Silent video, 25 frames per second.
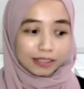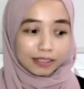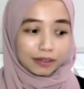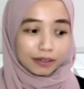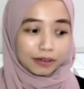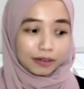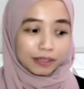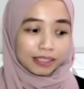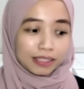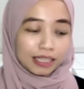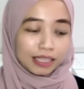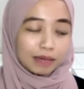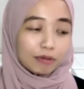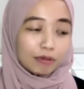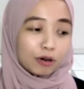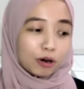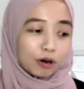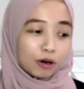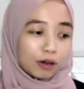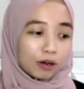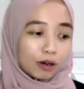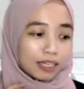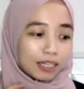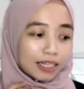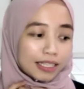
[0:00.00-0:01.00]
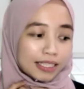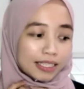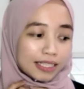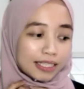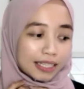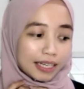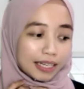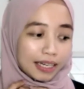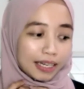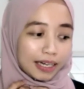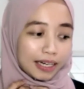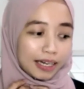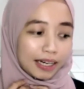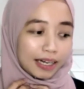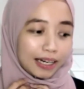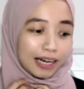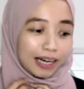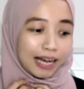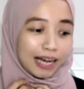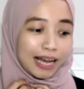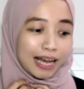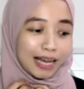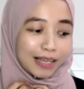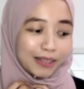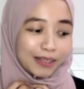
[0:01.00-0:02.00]
So some collars,
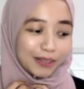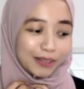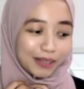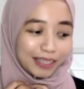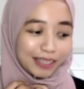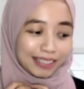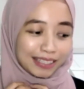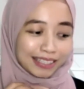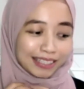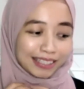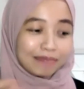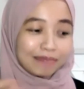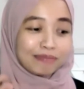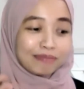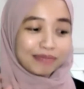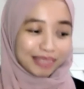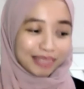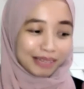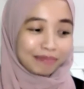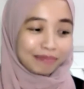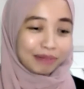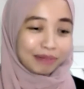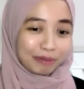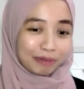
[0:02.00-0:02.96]
some